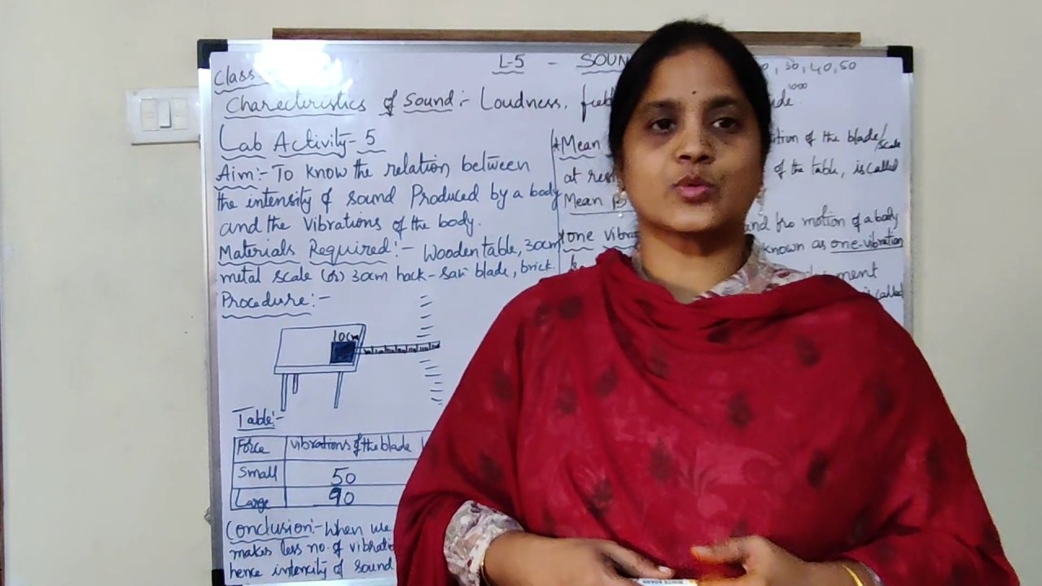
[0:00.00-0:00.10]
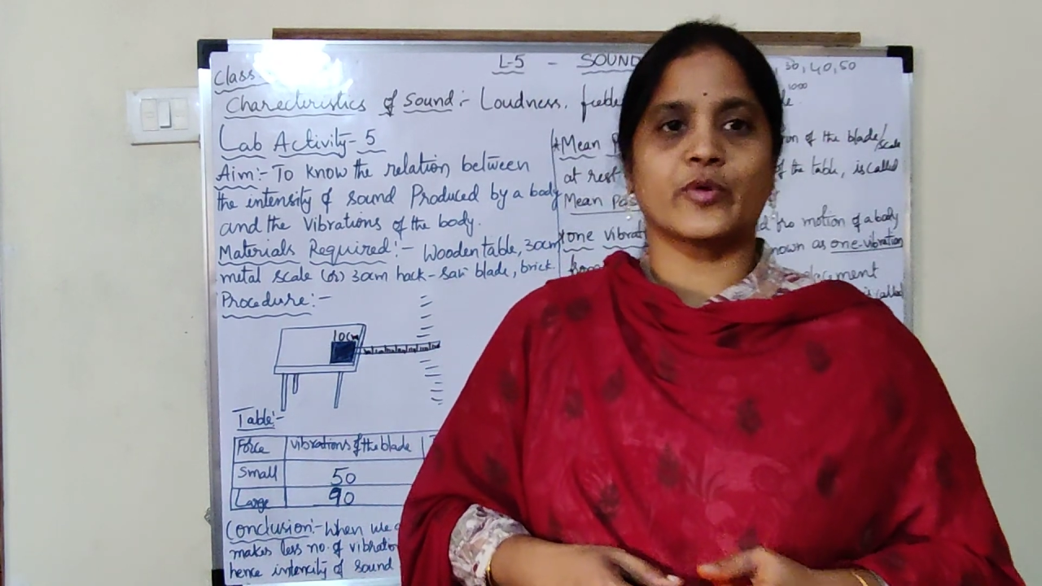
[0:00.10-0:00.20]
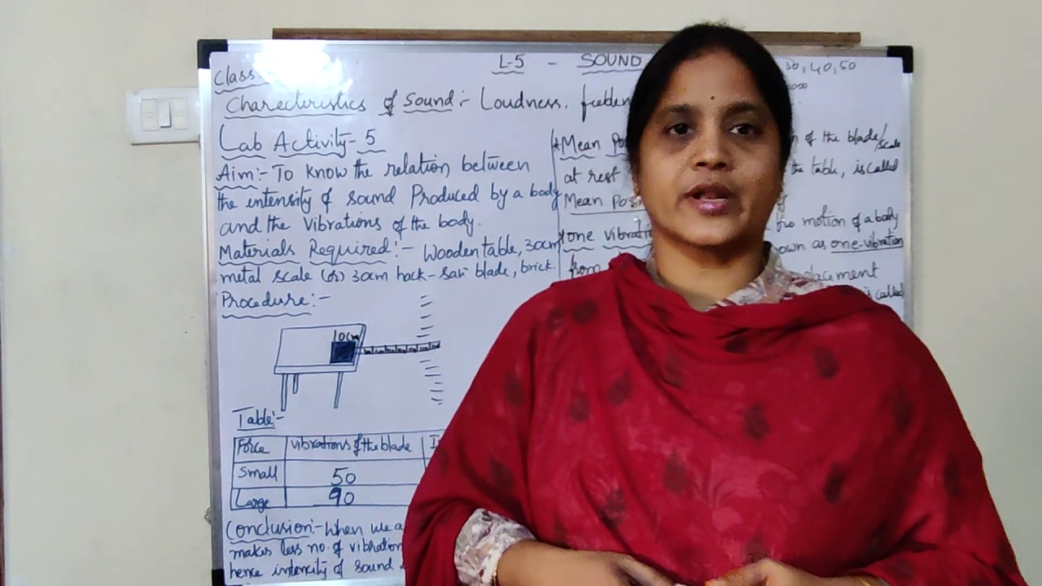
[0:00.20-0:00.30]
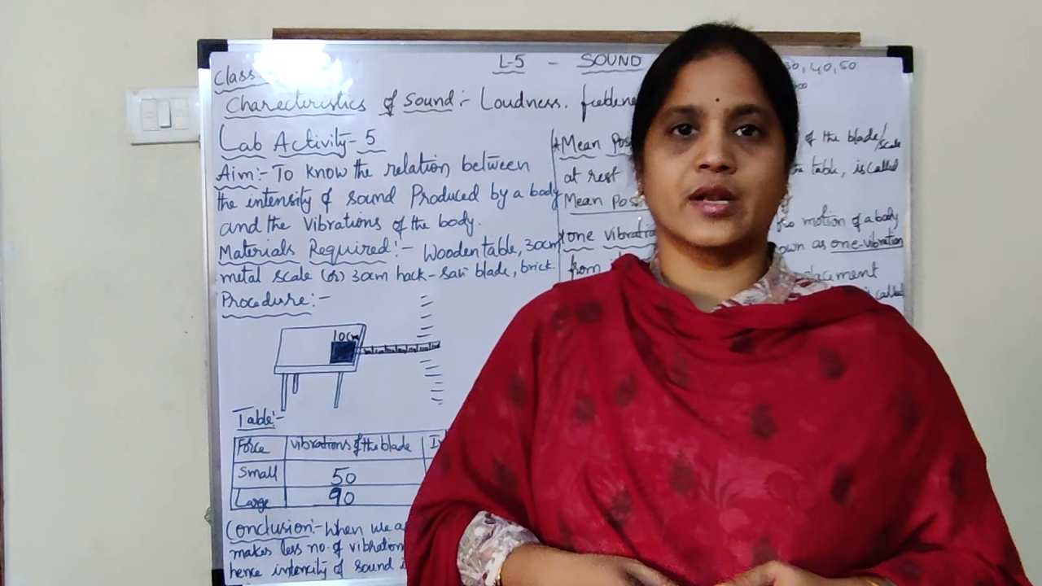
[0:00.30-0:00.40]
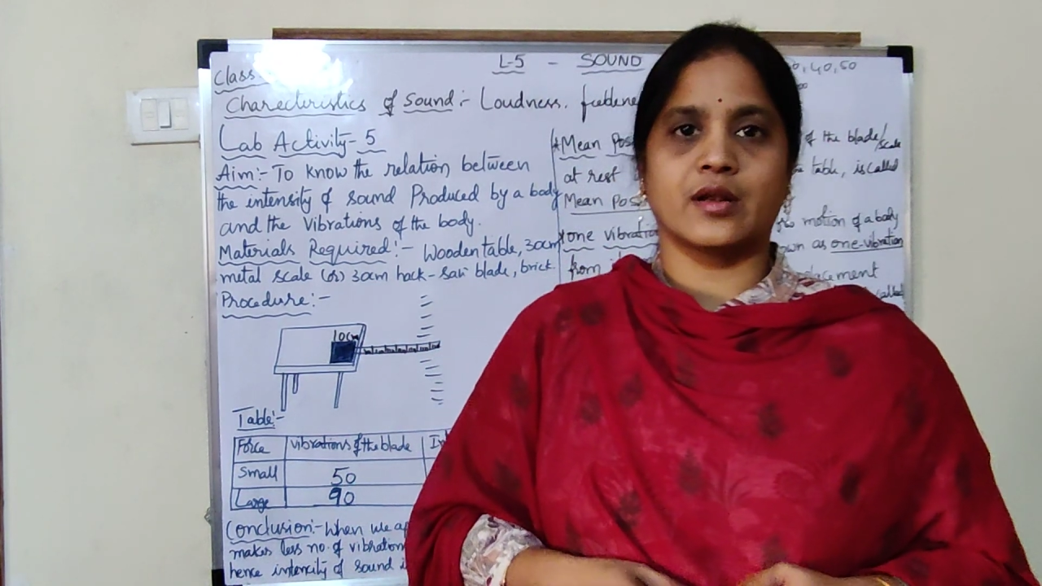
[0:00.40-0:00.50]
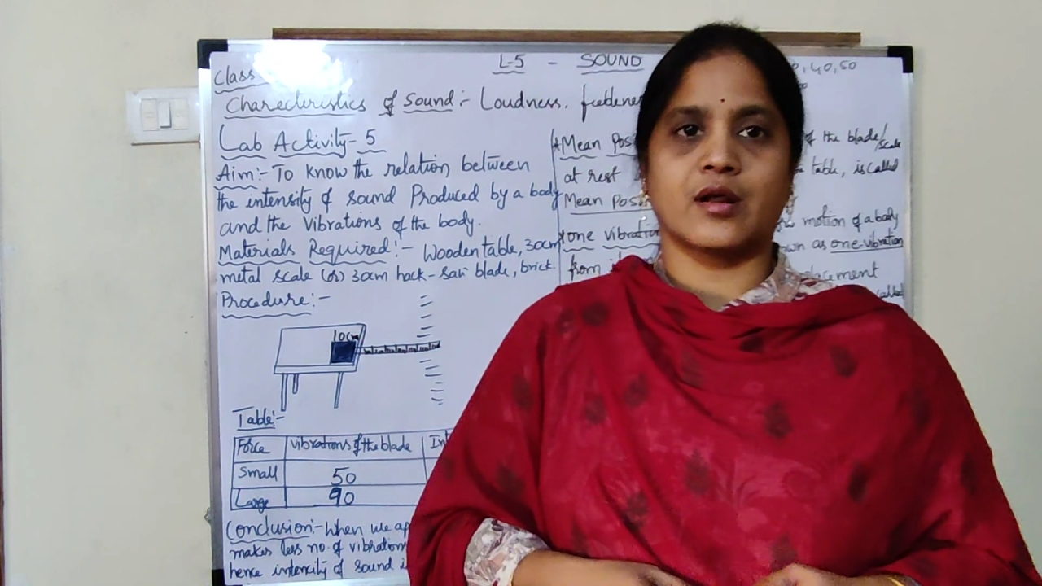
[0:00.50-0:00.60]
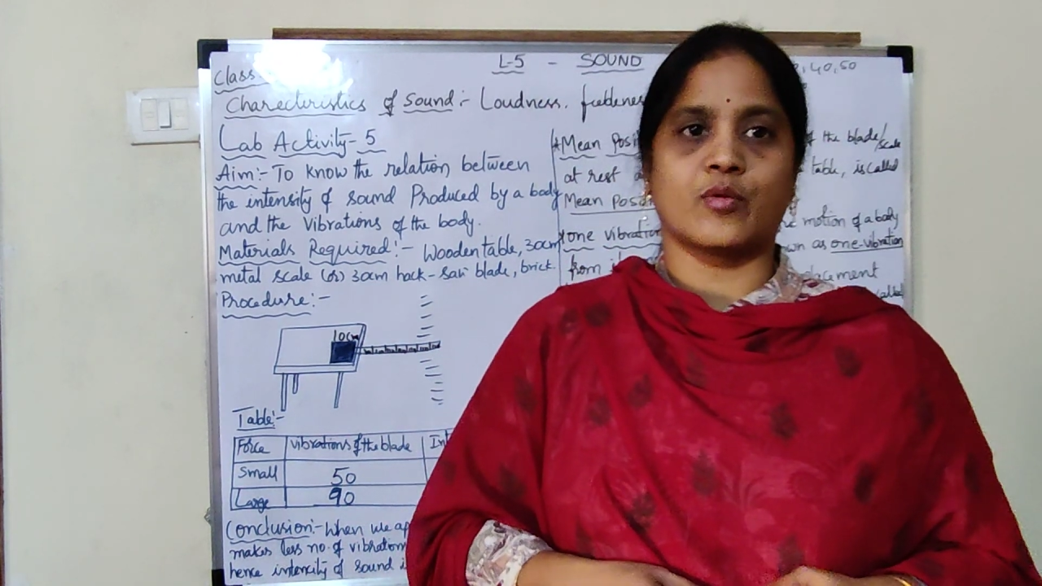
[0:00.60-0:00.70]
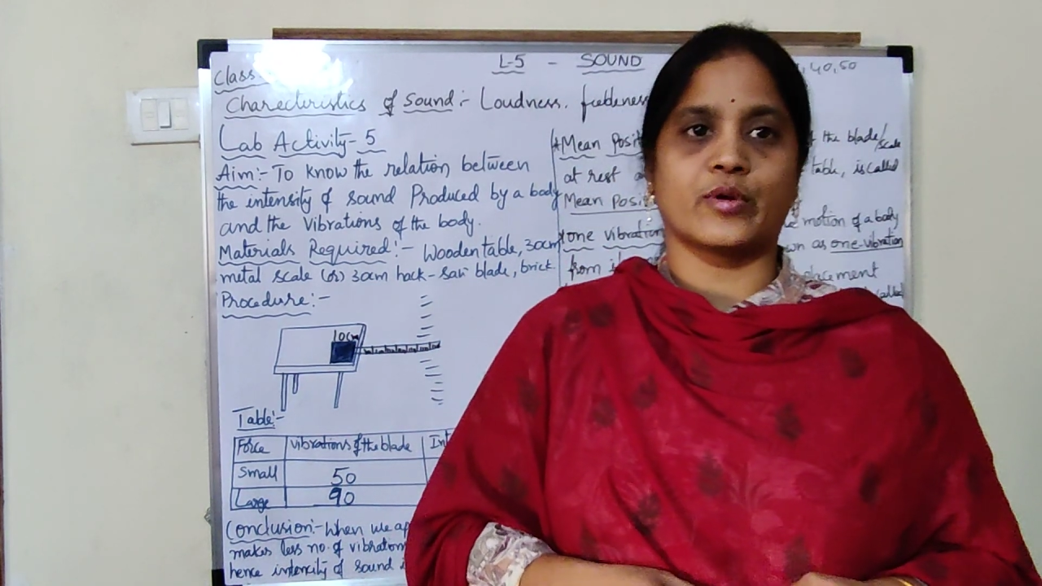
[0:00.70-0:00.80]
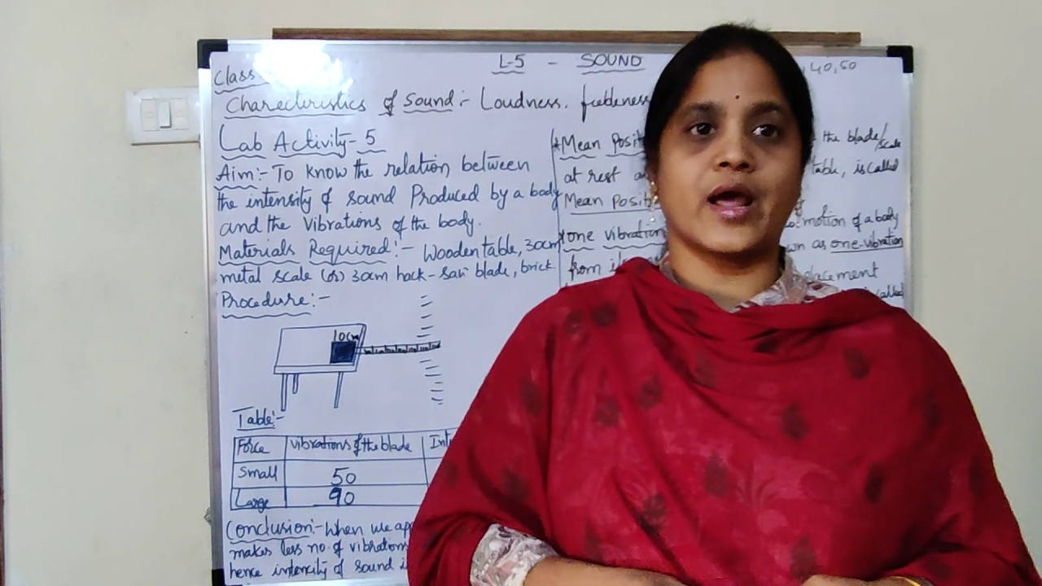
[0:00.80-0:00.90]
very loud.